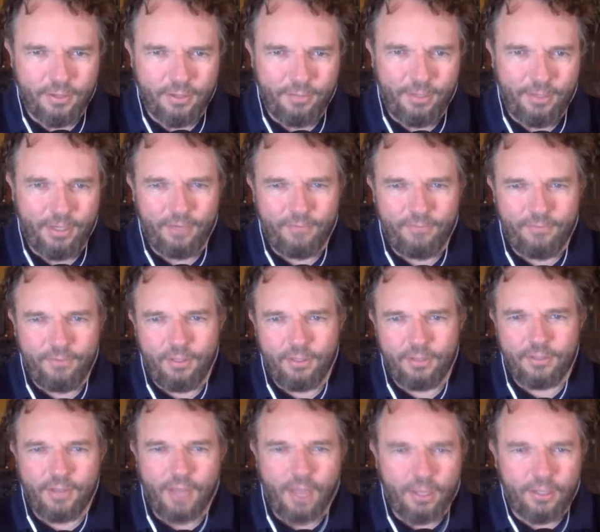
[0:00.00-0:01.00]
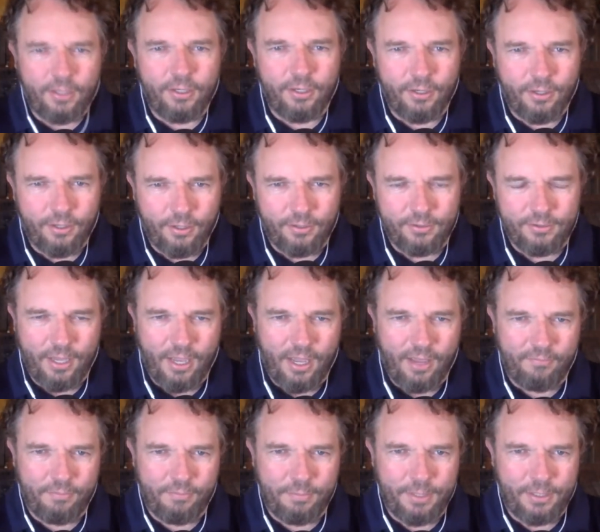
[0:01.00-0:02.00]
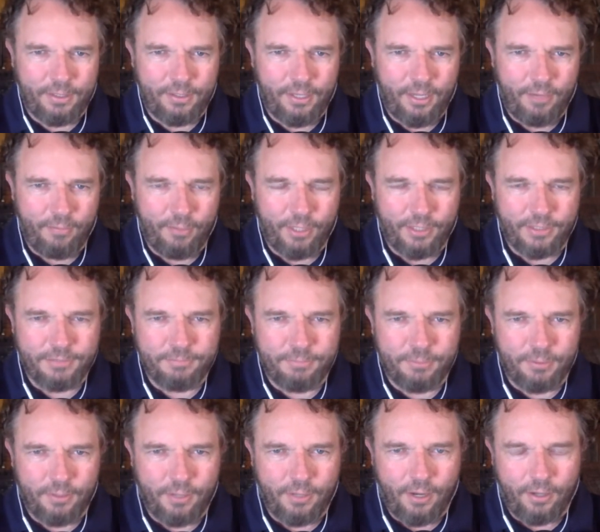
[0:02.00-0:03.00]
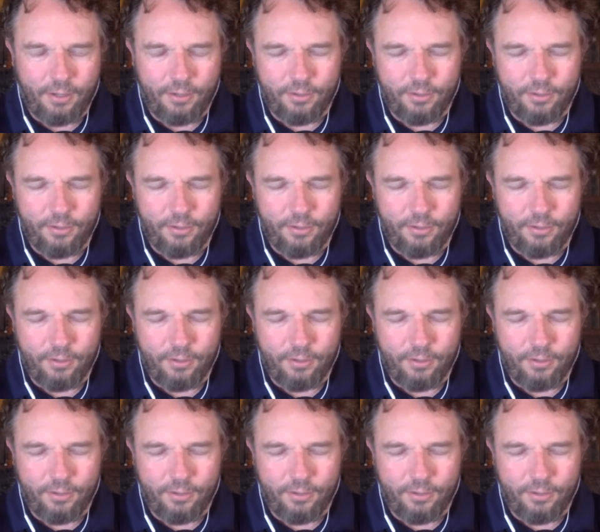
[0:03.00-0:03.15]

I mean, yeah. it, it's not going to hurt to have a big name like Spurlock yeah.